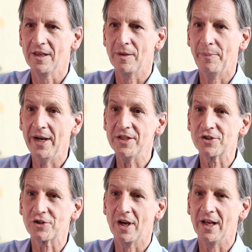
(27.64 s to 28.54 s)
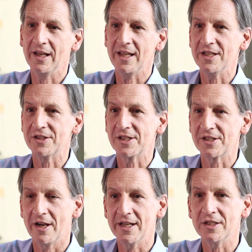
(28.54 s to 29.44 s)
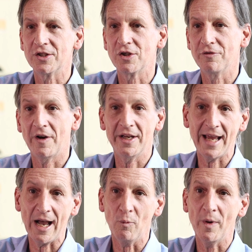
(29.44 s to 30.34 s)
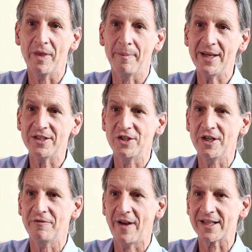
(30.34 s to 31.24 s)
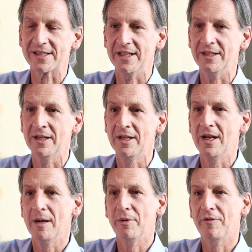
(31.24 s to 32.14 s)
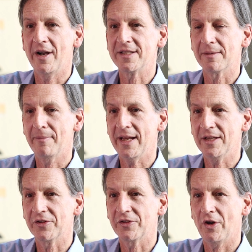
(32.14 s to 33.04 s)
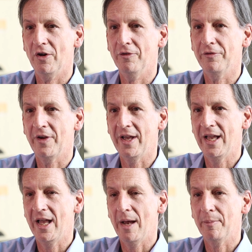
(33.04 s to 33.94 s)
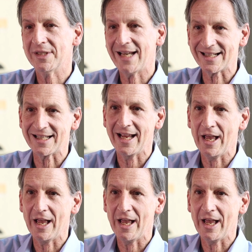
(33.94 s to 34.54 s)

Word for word: The BRACE trial is designed to find out whether BCG vaccine provides a means of protecting